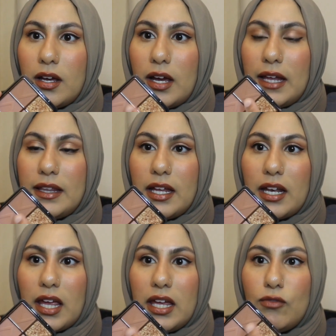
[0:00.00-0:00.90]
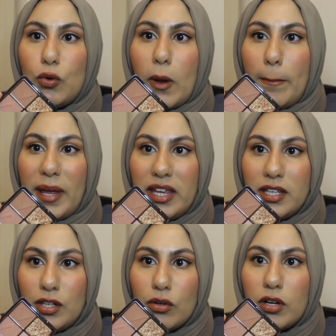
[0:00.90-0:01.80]
and they like give you a
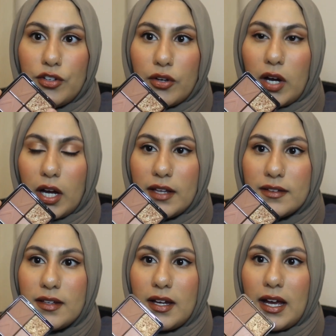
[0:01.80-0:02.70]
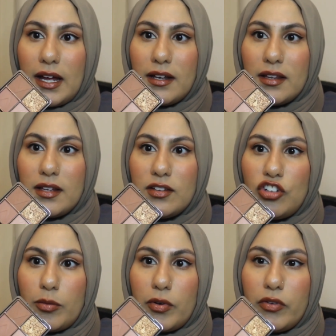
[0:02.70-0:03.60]
pinky look on your eyes. And this
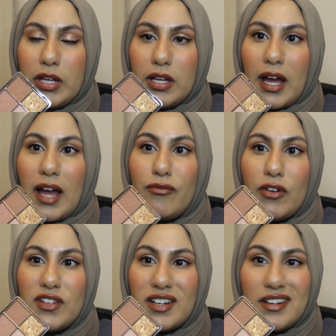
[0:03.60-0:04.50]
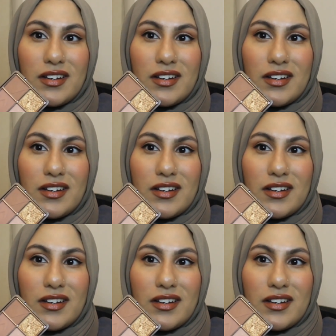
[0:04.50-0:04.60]
shimmery, at first I didn't